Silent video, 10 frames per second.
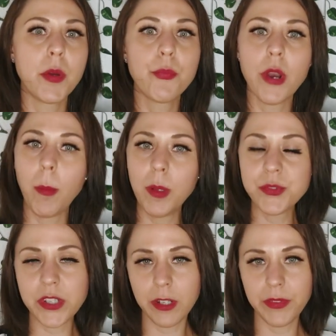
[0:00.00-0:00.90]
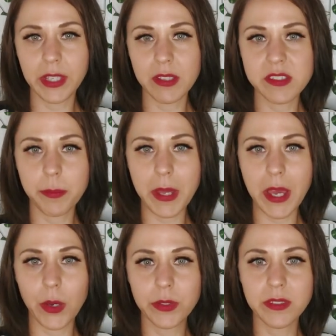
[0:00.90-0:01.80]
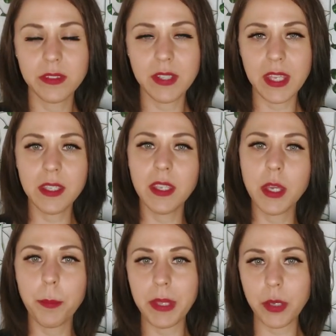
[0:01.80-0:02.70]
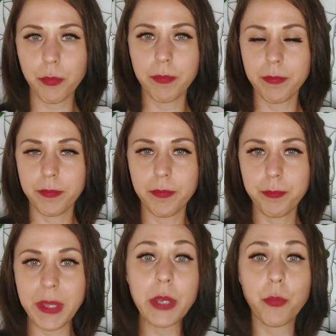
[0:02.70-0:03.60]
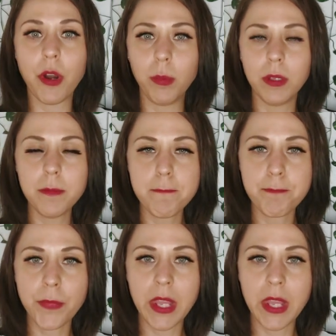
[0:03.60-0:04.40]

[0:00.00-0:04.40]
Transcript: problem solving is about taking a big problem